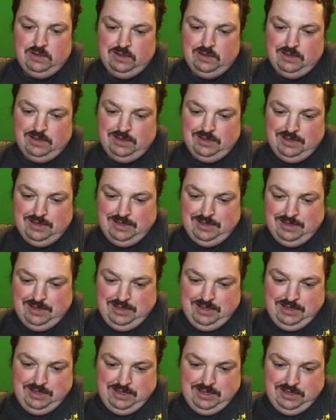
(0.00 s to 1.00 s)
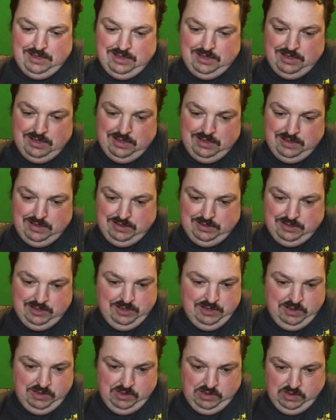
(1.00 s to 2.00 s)

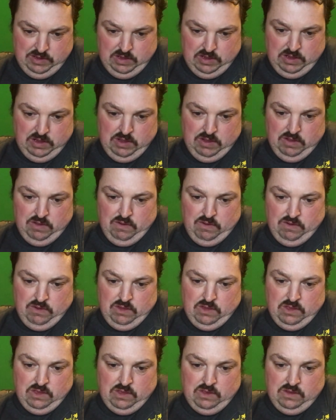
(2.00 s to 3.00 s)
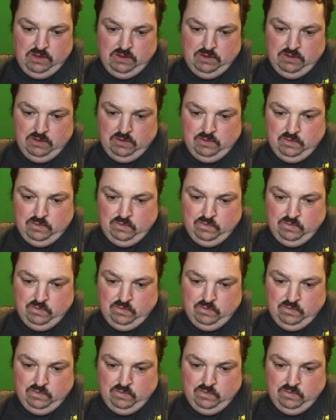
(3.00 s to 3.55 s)
No one is speaking in this clip.